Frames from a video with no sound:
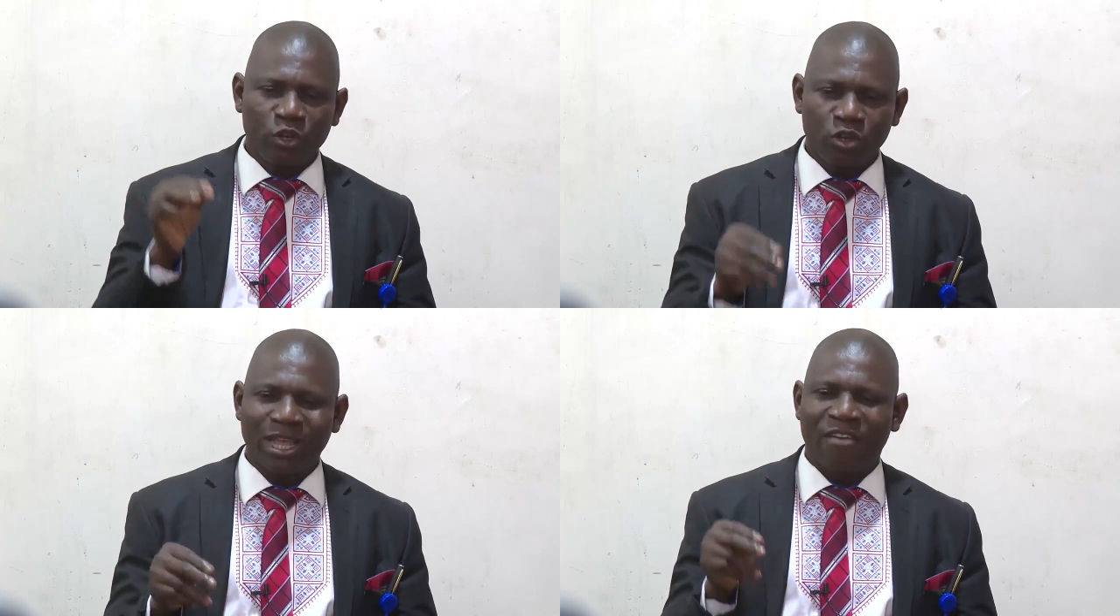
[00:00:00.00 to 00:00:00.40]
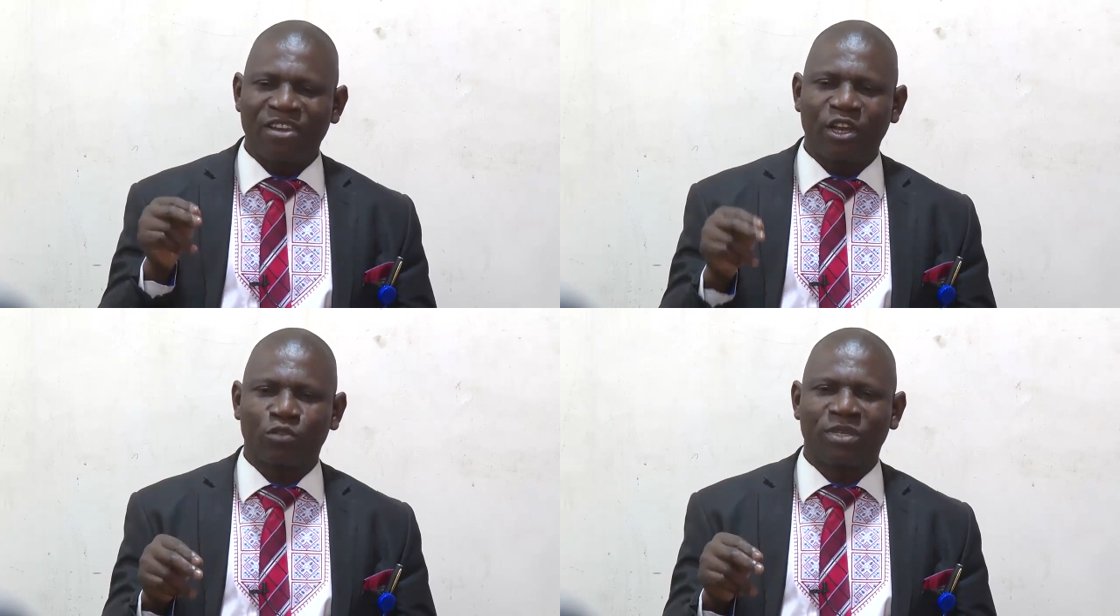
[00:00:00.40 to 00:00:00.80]
know their
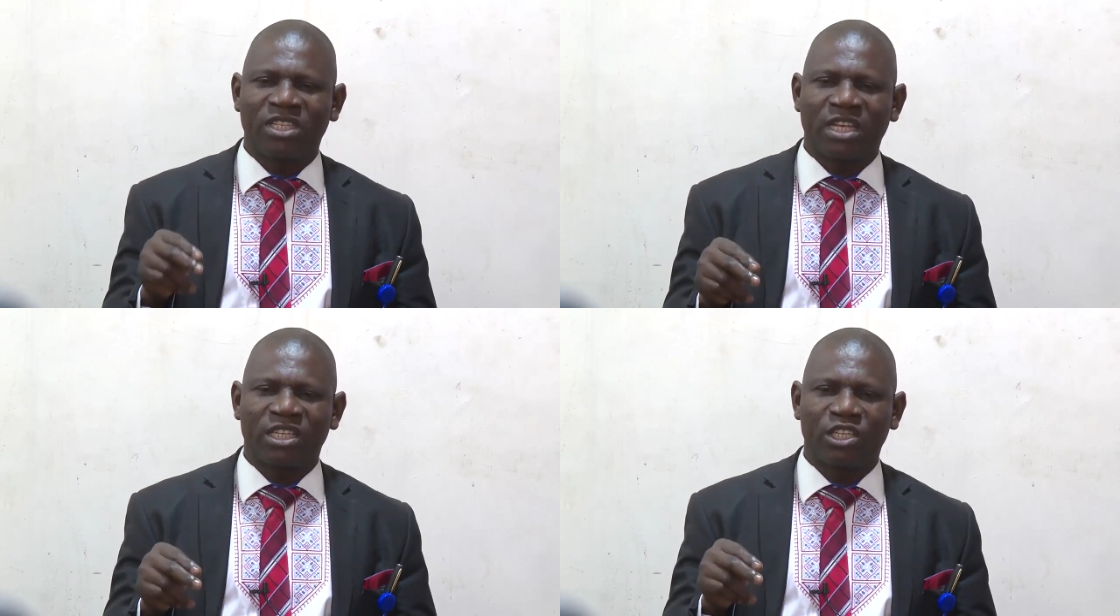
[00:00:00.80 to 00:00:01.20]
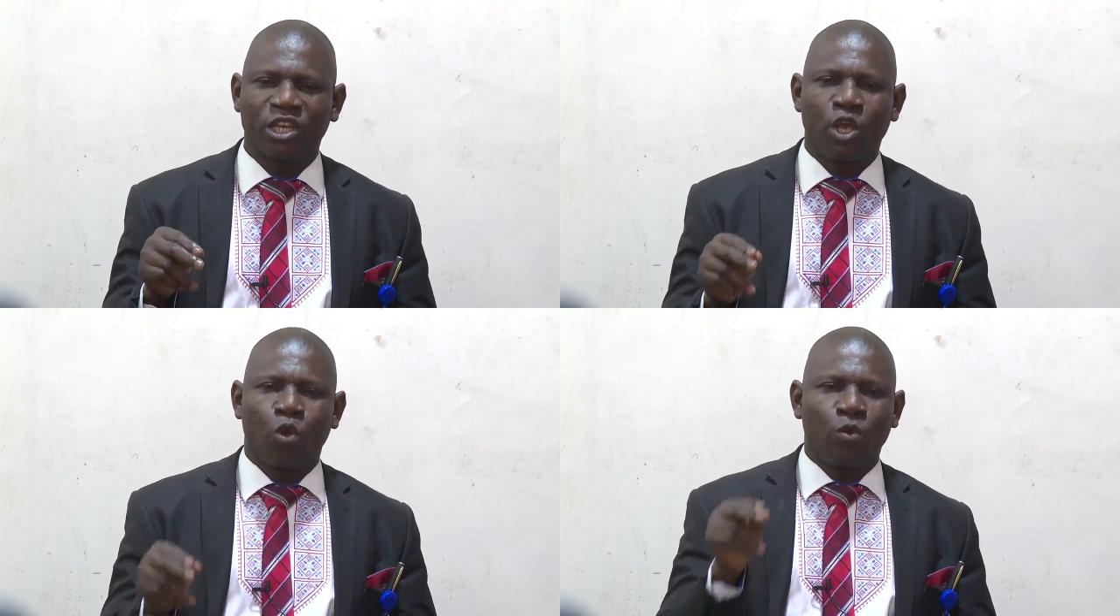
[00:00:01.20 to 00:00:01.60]
various businesses,
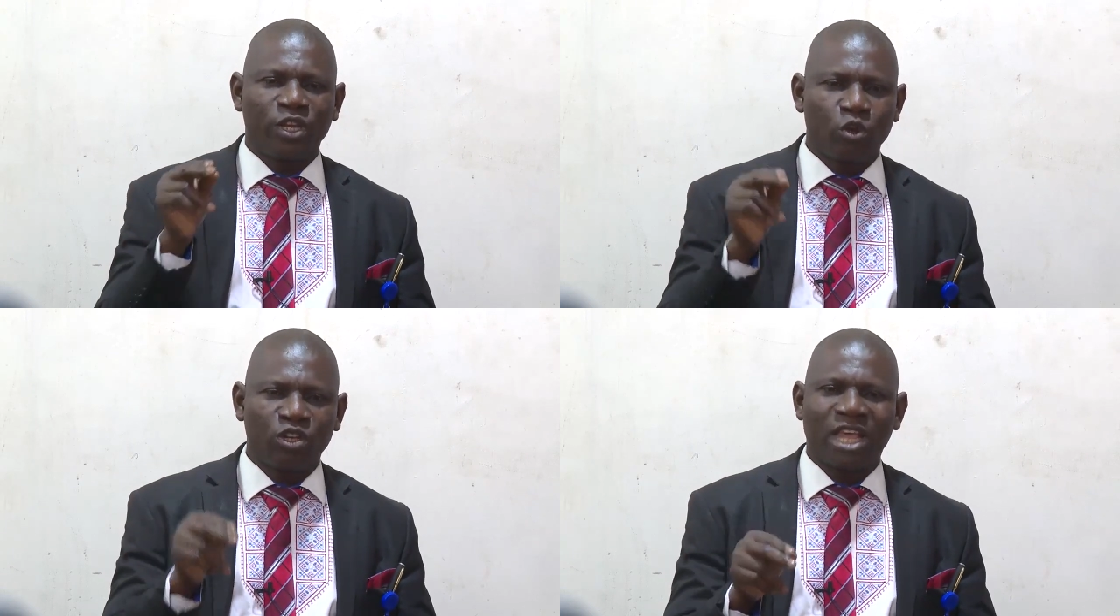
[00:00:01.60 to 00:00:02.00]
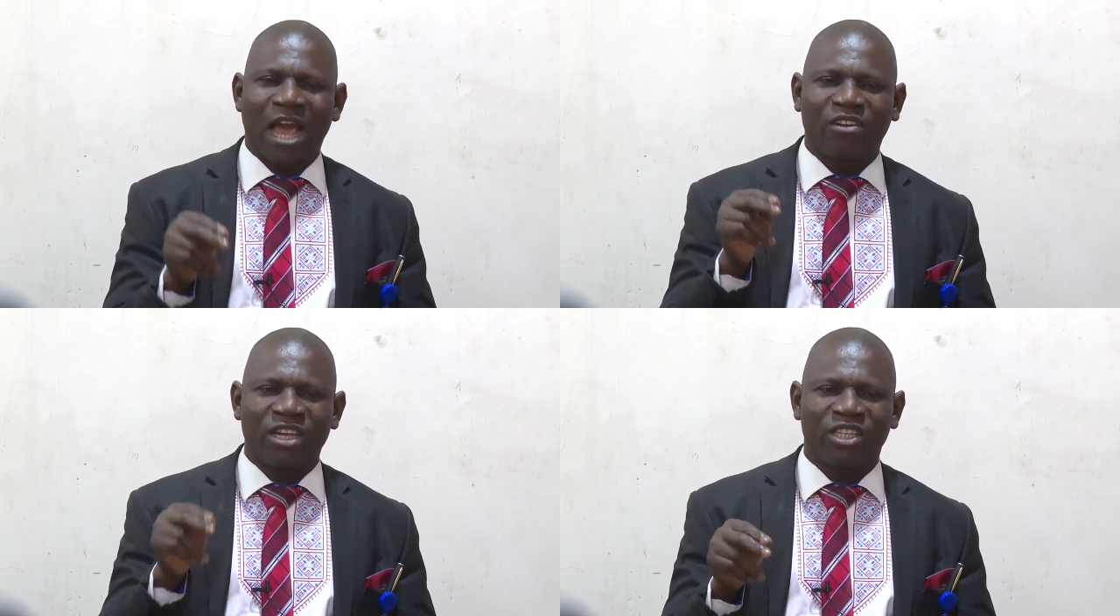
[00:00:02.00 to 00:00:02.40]
we know
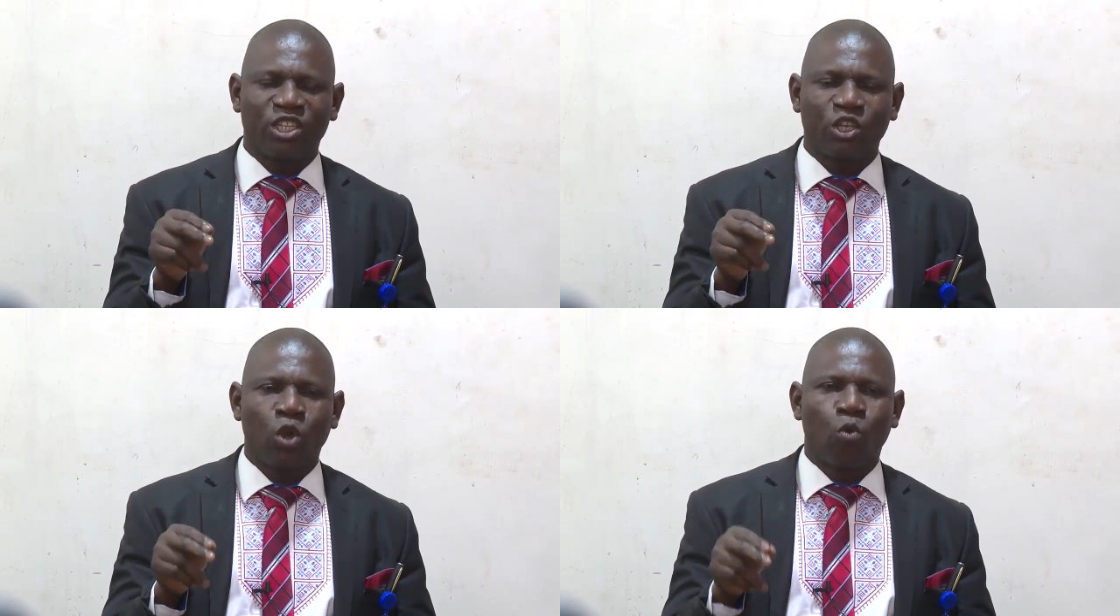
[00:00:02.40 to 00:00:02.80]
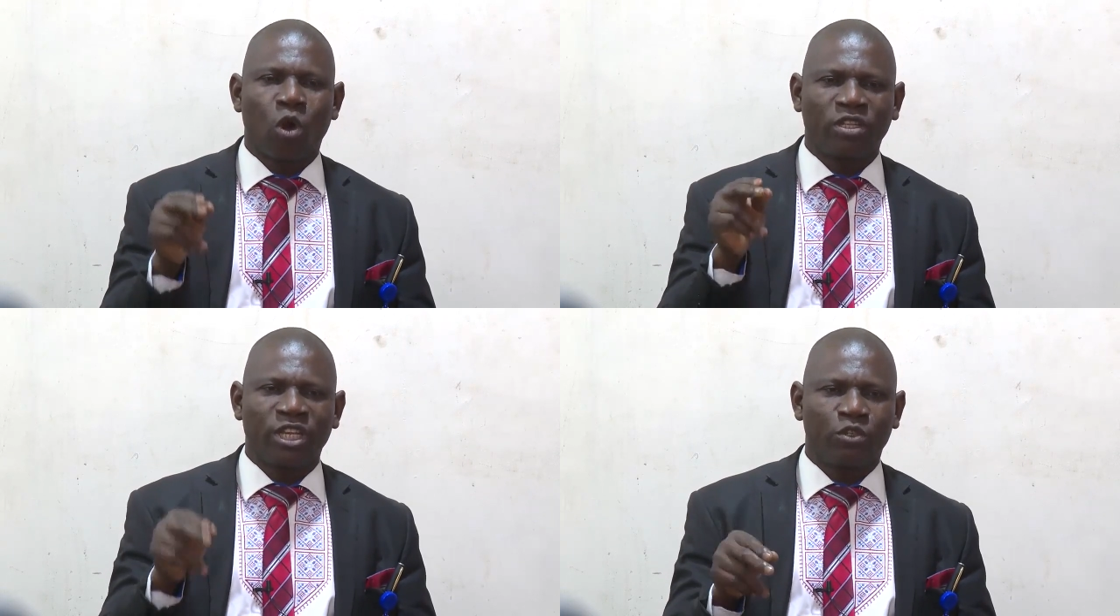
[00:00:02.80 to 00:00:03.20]
their addresses,
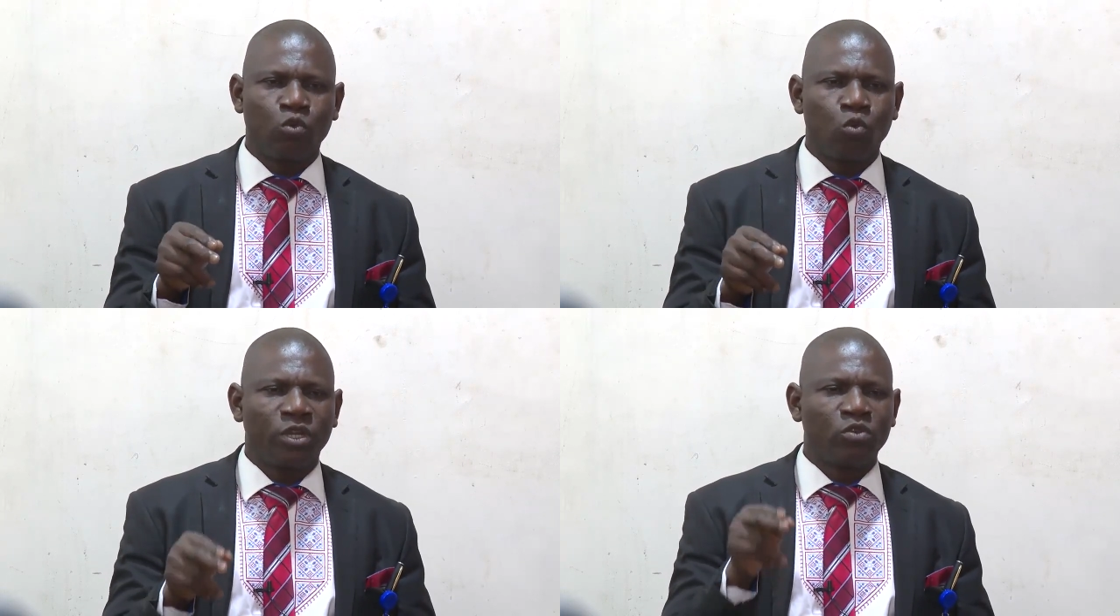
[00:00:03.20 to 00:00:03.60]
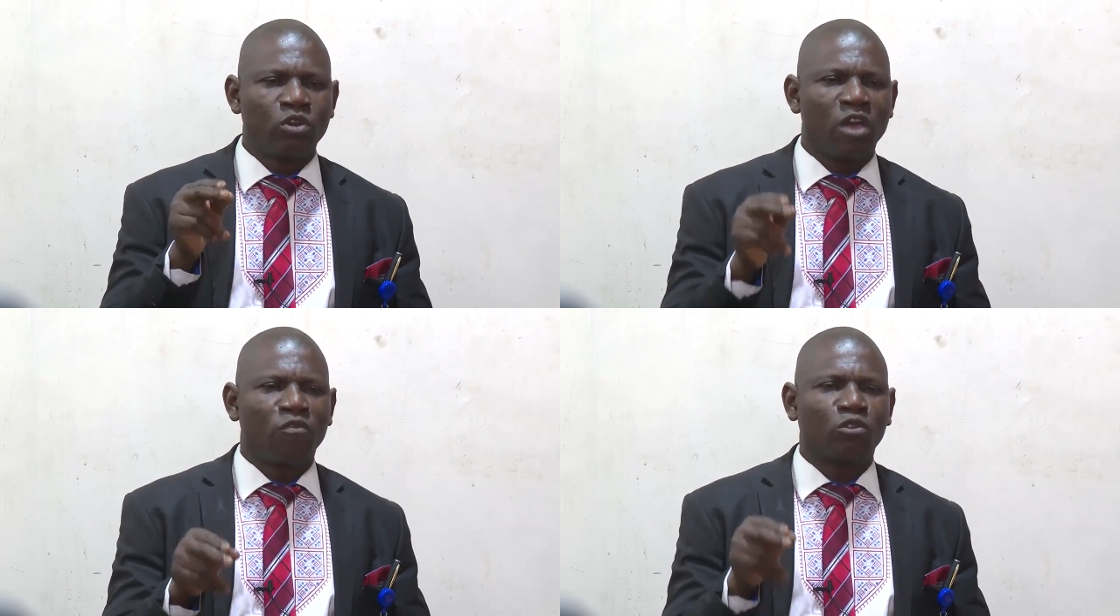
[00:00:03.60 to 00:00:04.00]
what they do. We do
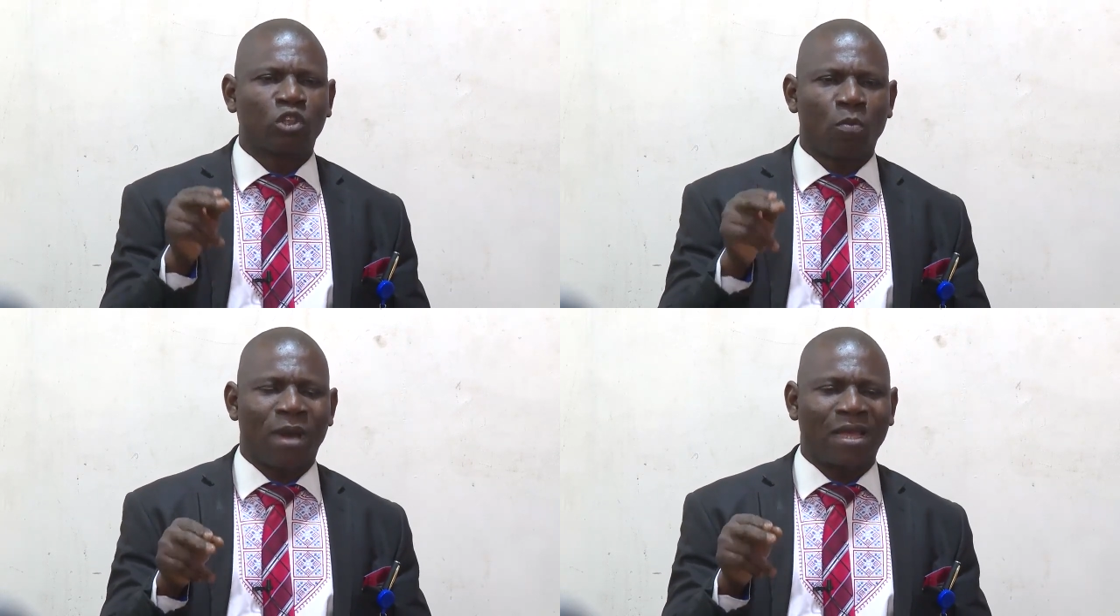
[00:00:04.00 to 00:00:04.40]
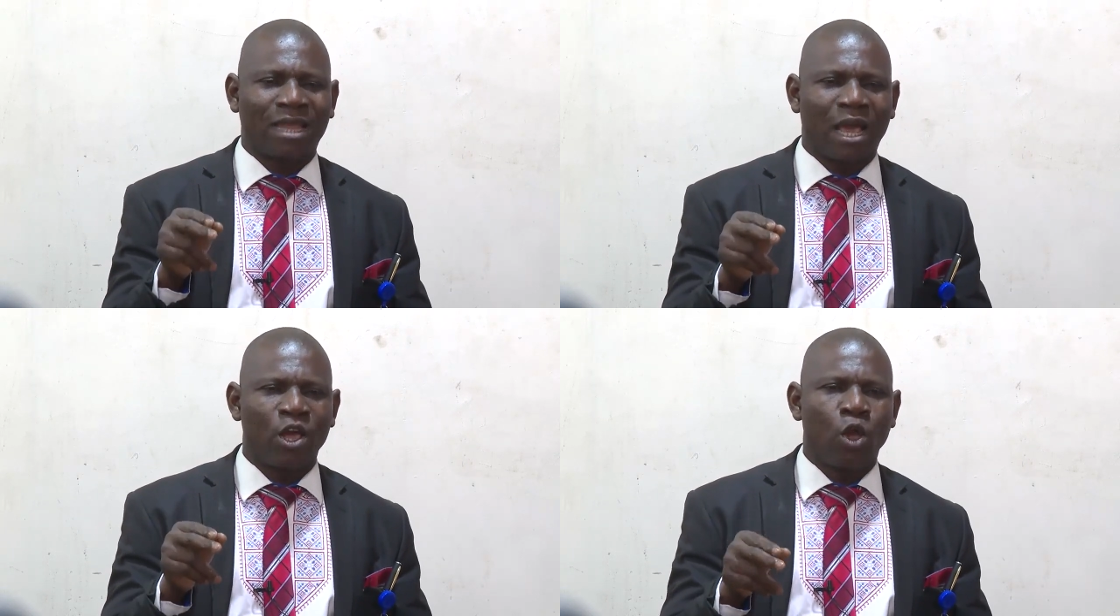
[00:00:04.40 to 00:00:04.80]
not even stop at
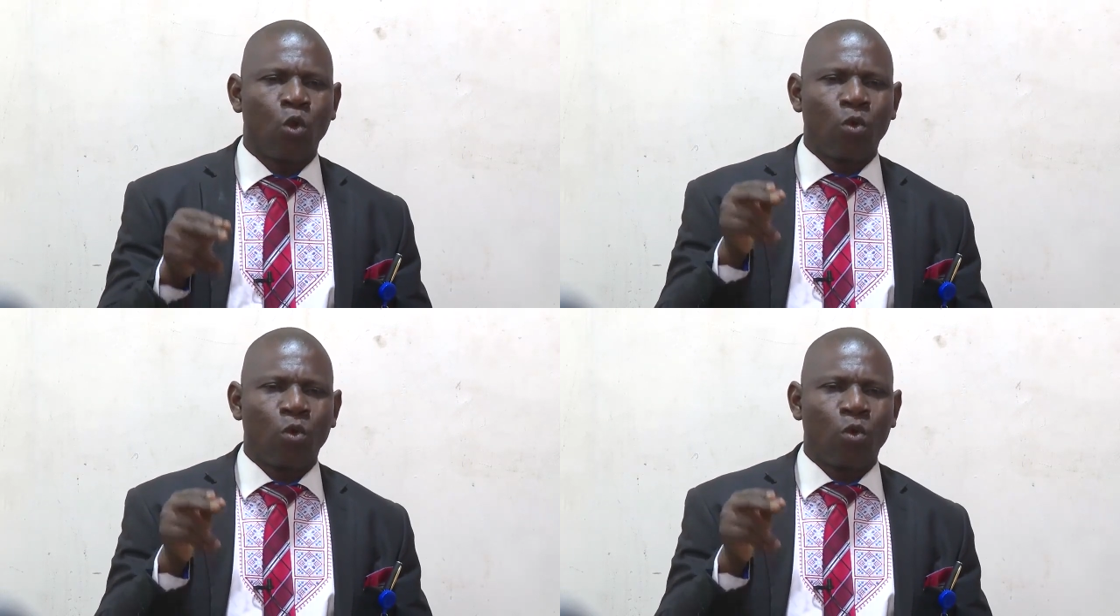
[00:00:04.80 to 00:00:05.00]
that.